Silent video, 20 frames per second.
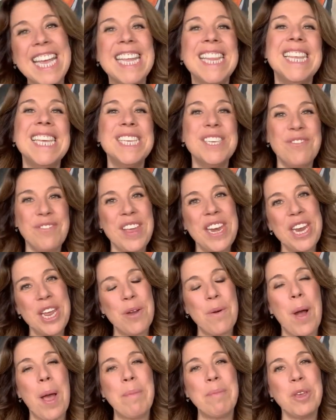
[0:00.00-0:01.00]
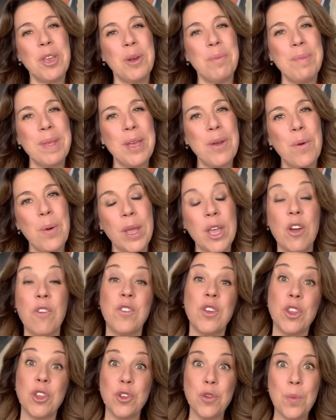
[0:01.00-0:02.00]
In this video, I'm going to be going
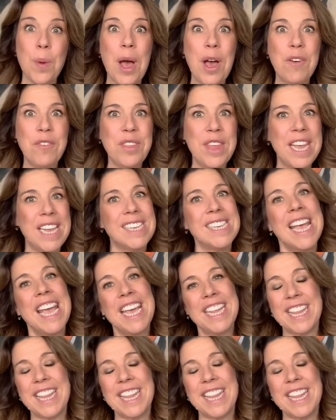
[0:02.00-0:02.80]
over the 12 things